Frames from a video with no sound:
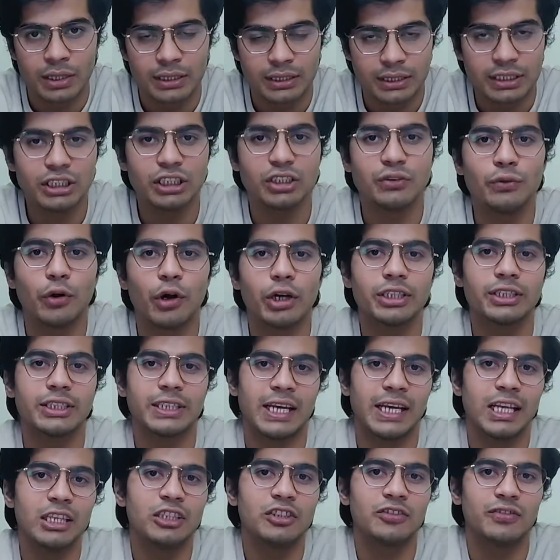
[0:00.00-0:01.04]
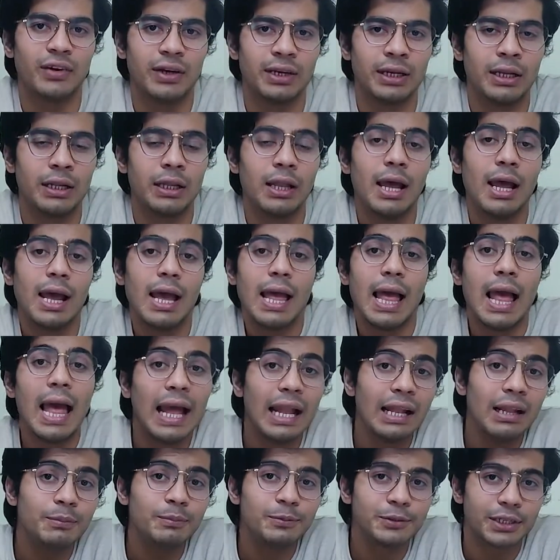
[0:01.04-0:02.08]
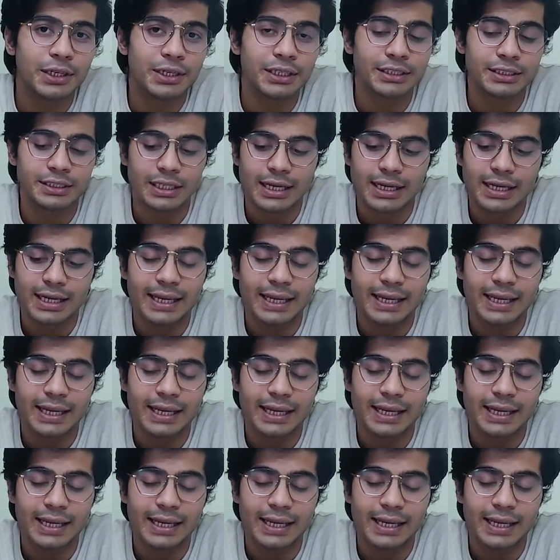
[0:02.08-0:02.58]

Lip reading: This is what sales funnel helps us